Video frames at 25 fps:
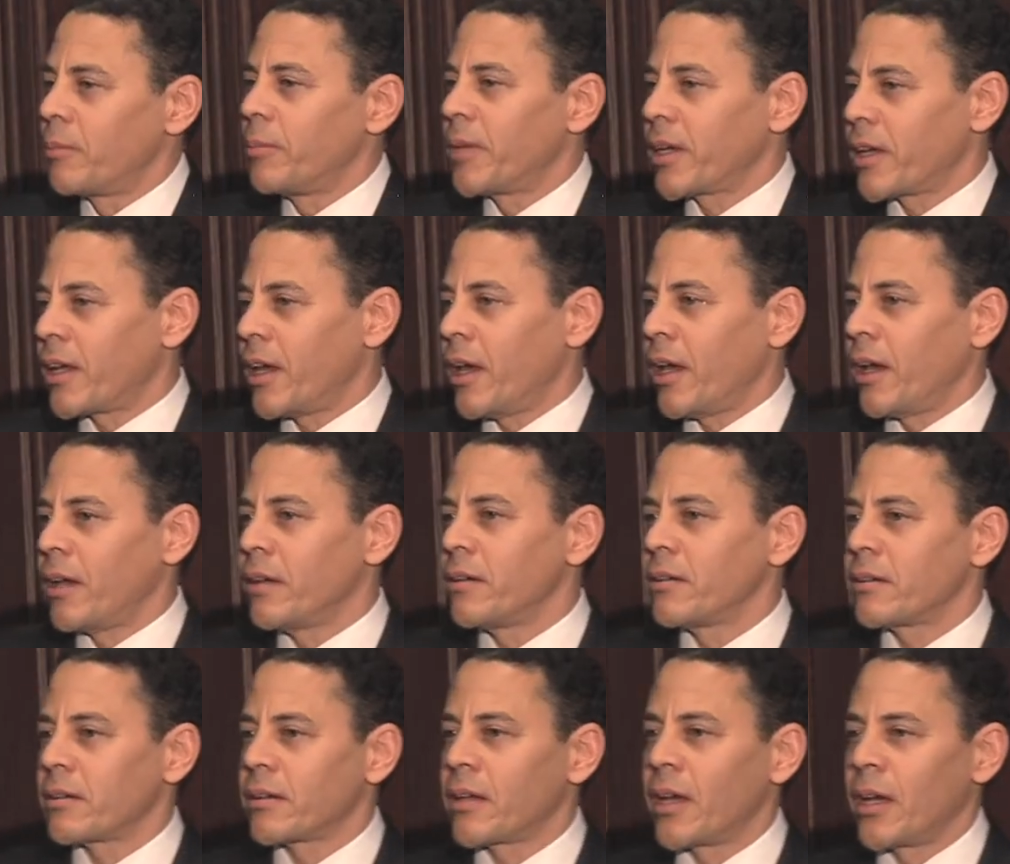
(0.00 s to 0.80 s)

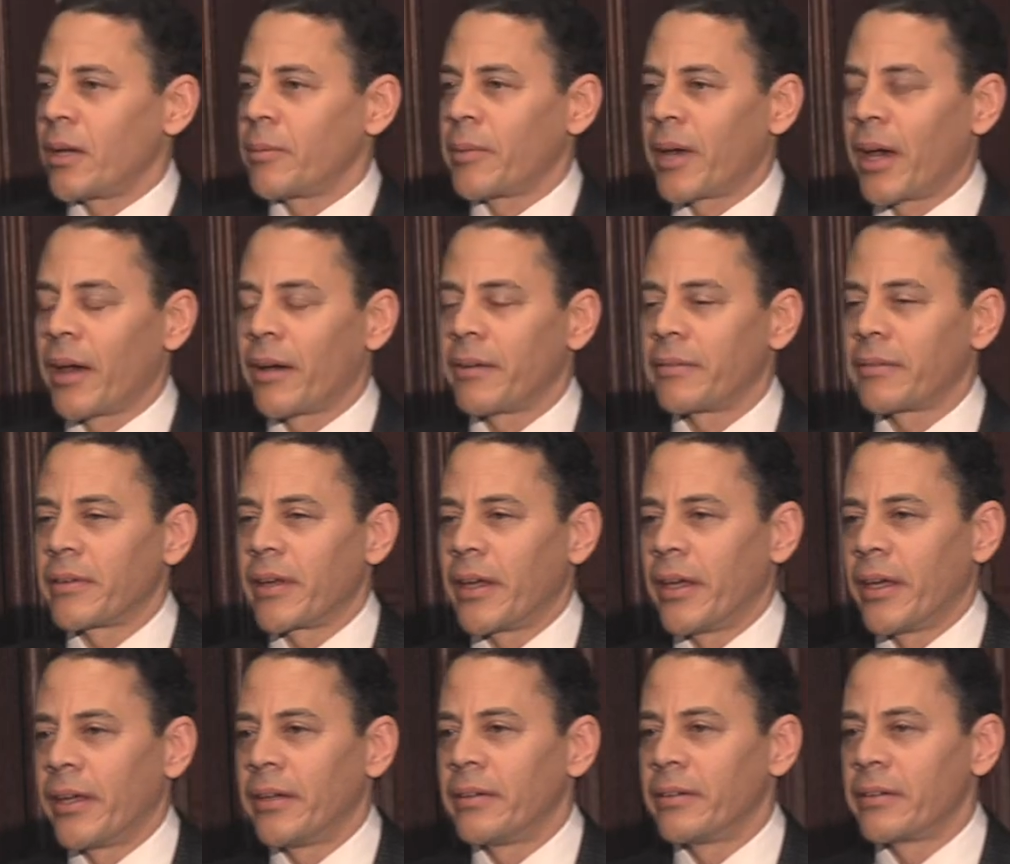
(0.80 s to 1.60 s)
McCain came out
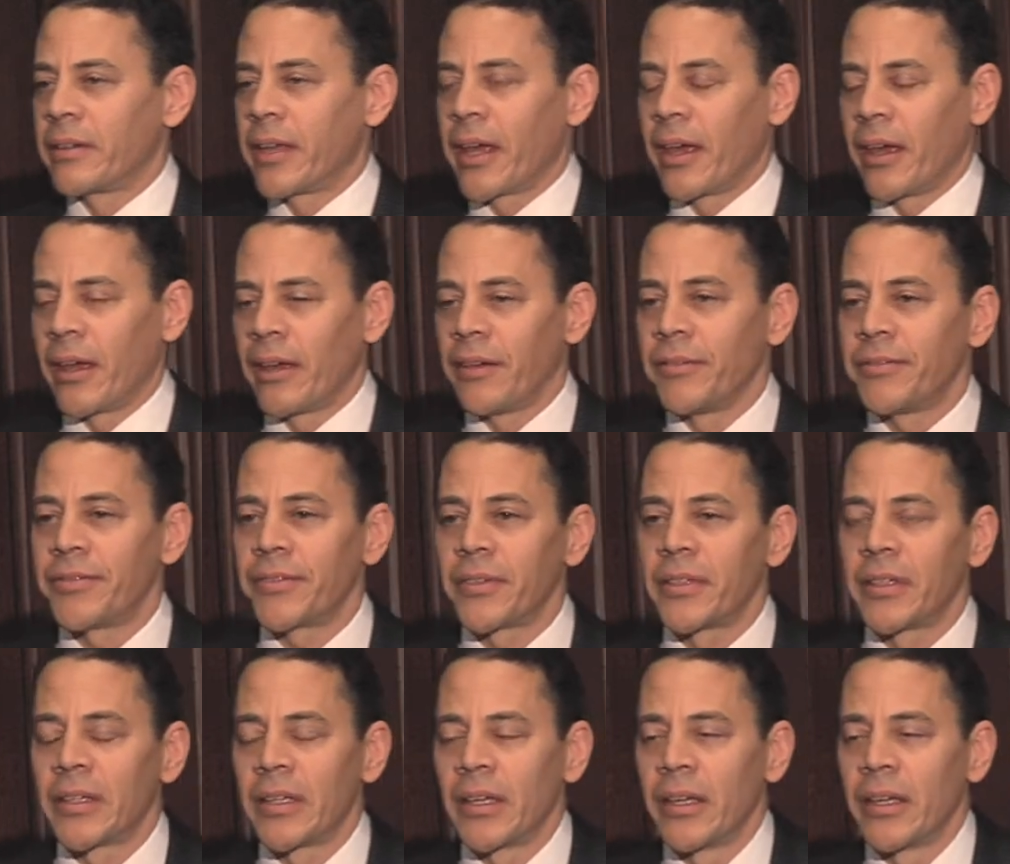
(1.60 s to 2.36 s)
and gave,